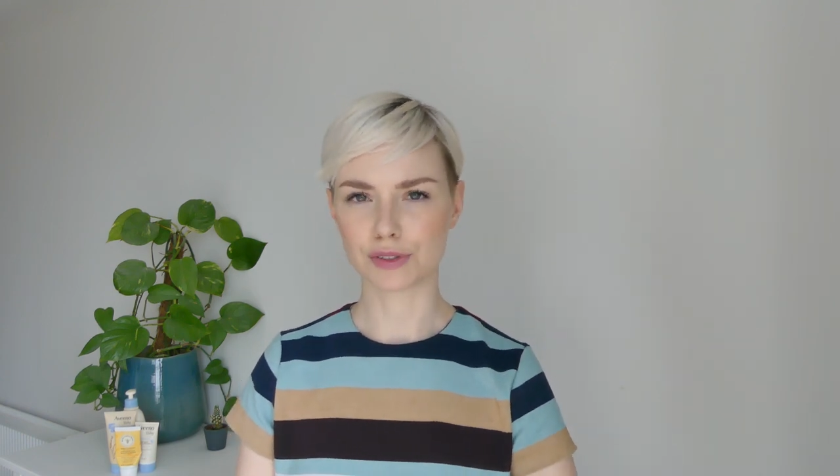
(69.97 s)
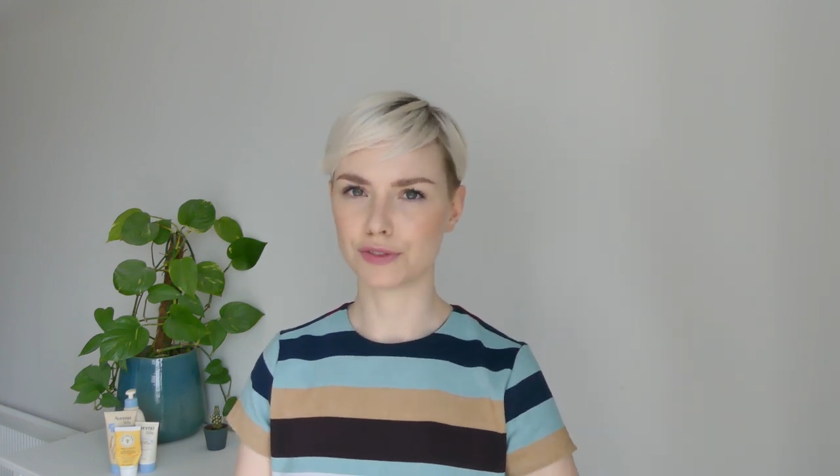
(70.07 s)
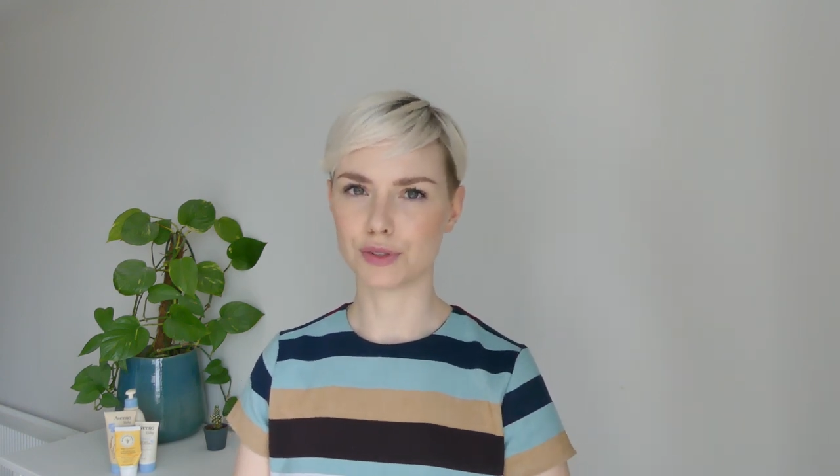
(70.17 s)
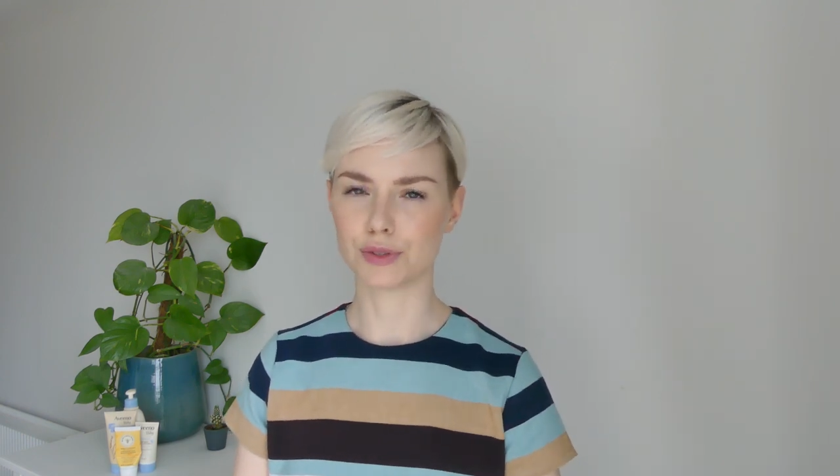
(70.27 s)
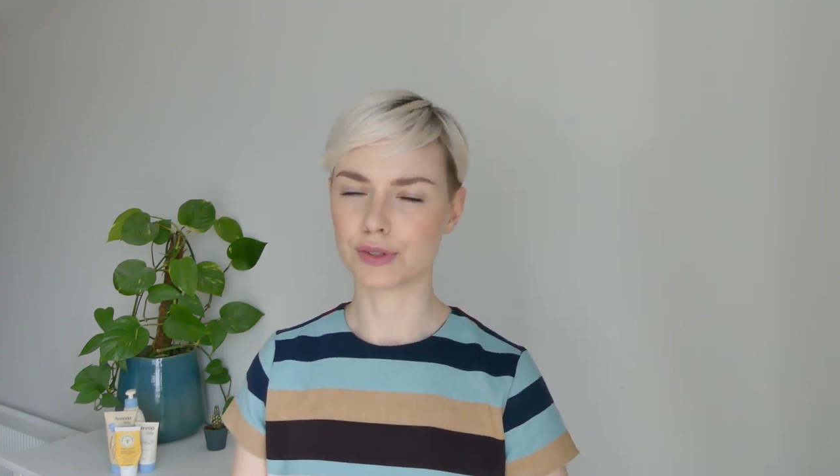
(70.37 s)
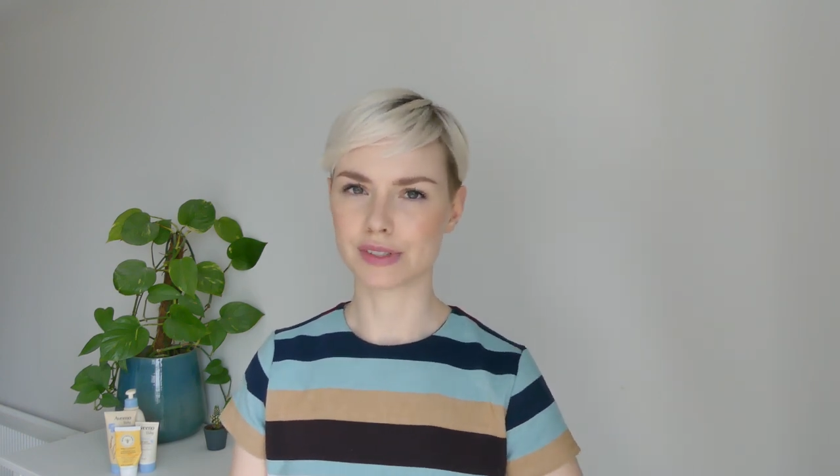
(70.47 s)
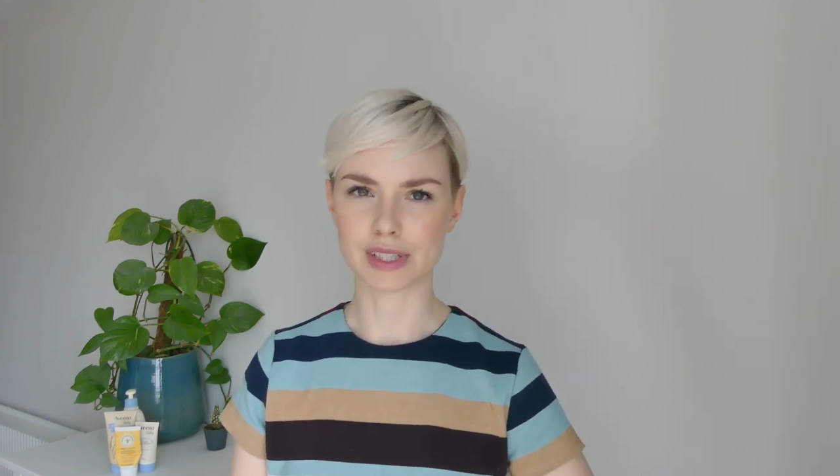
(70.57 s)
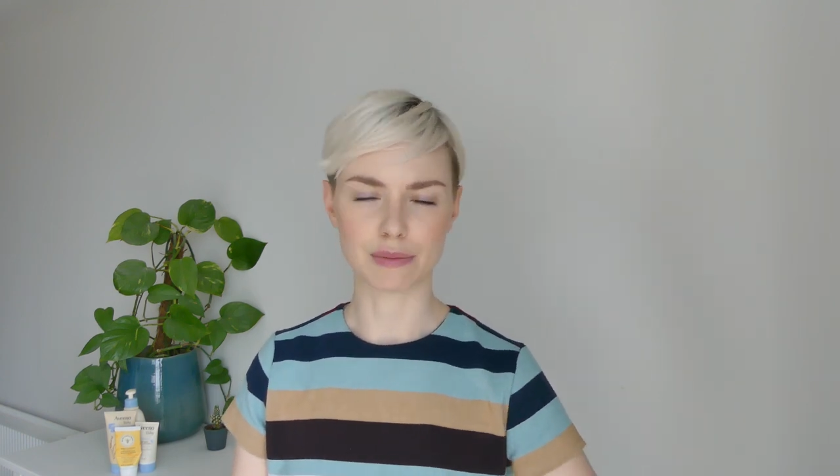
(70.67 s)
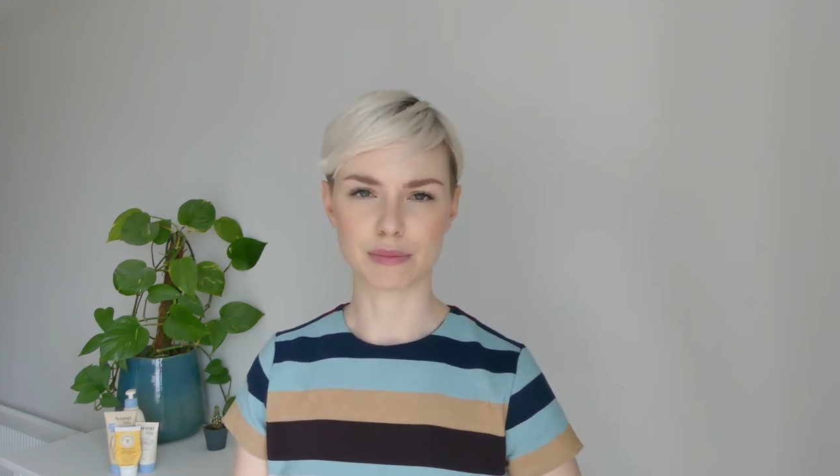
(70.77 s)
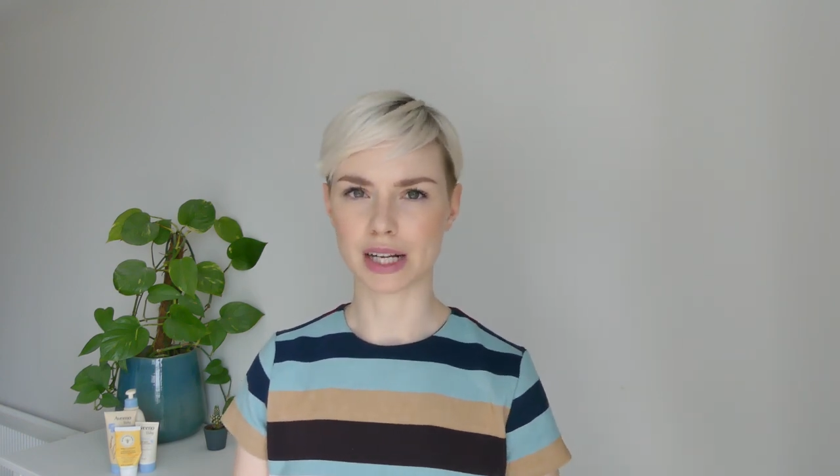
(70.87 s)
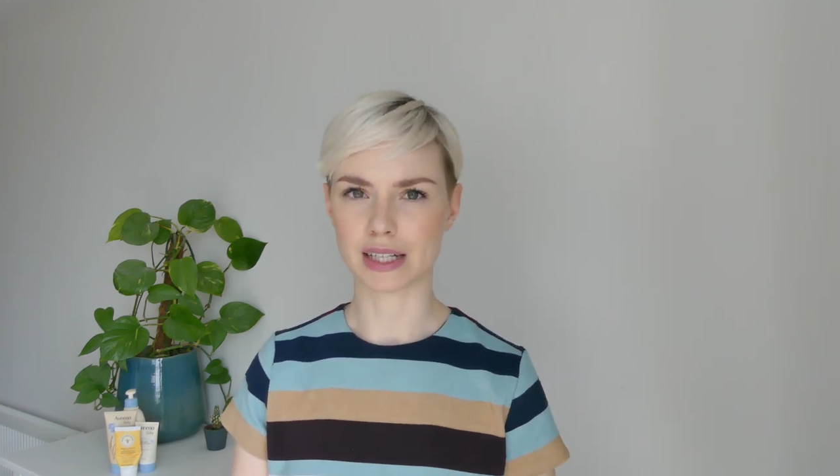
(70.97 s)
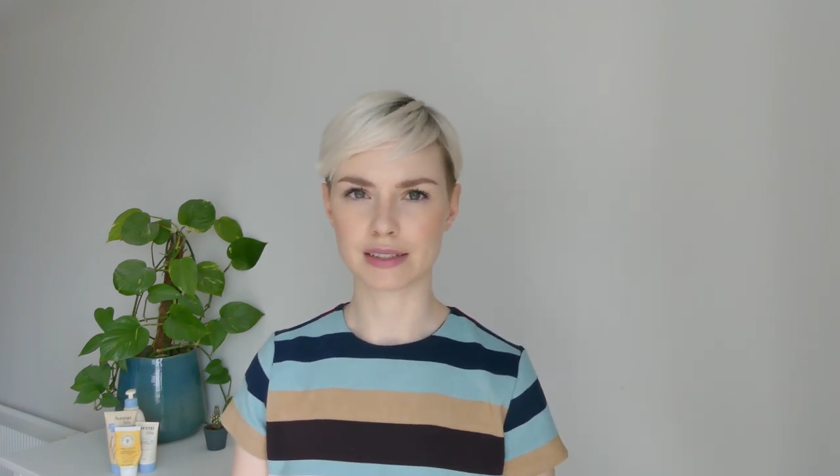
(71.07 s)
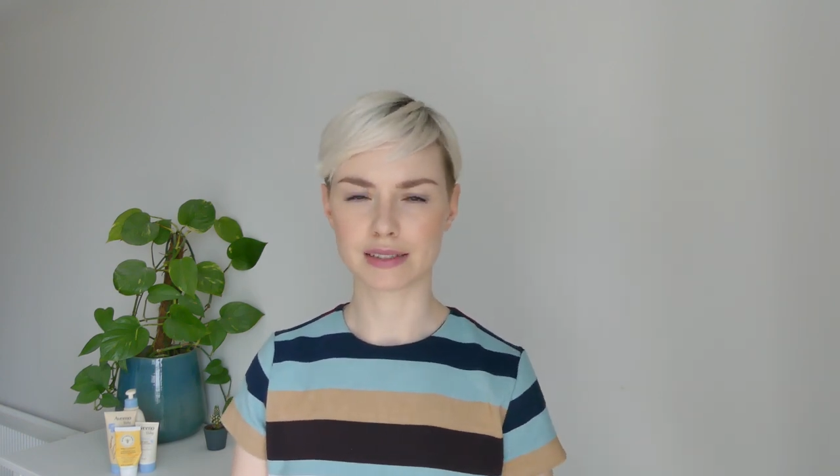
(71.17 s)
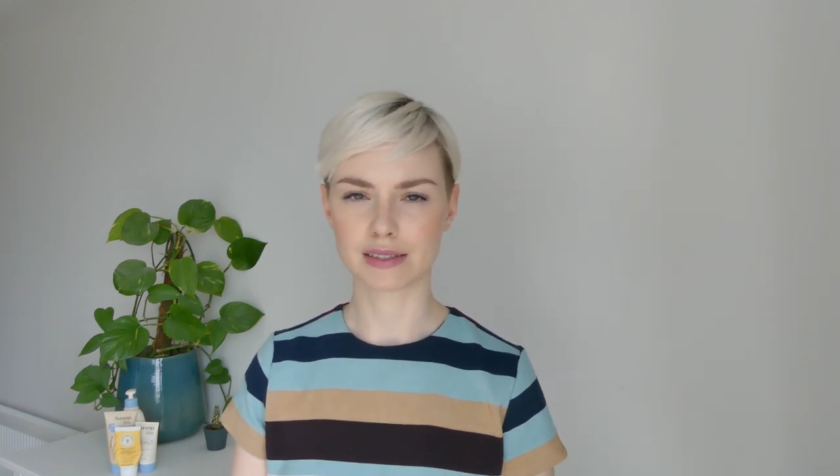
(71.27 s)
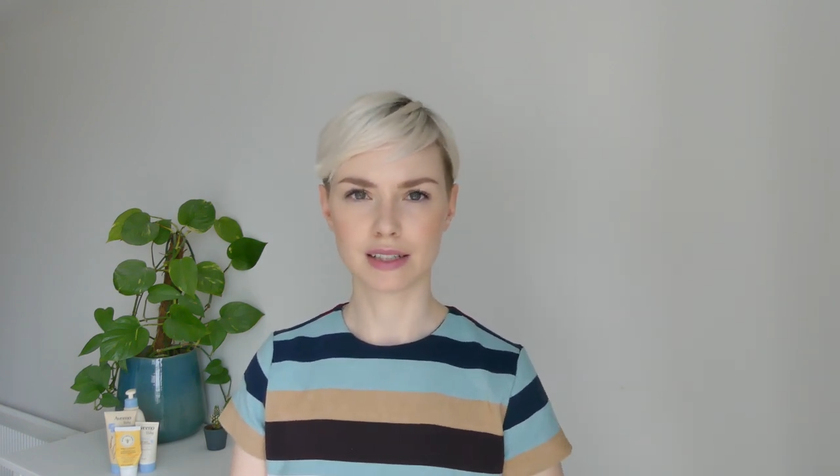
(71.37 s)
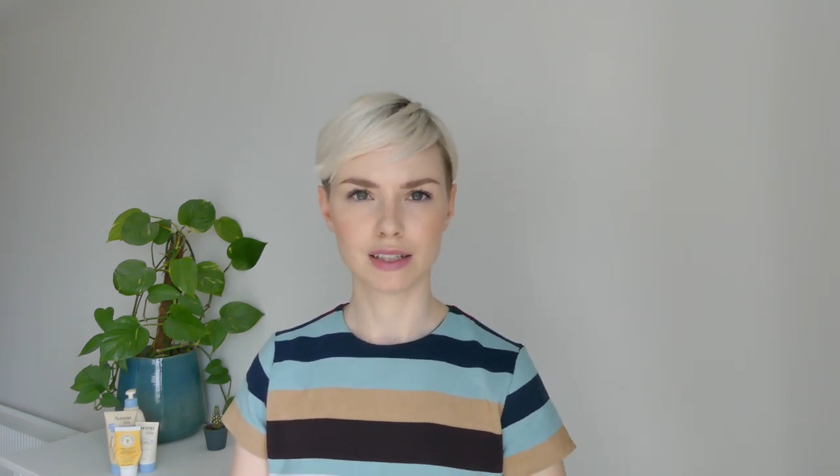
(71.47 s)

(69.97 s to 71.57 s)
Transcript: few same brands